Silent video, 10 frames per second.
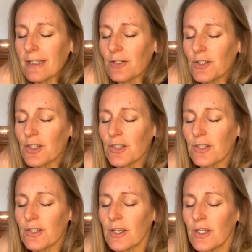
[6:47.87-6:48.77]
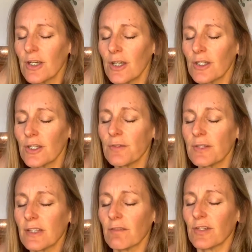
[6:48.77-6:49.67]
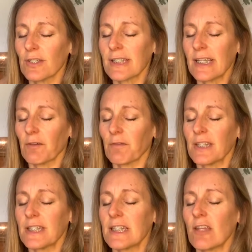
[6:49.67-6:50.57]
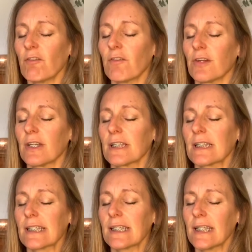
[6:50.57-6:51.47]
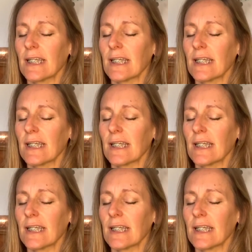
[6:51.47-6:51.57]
You're just noticing for yourself the difference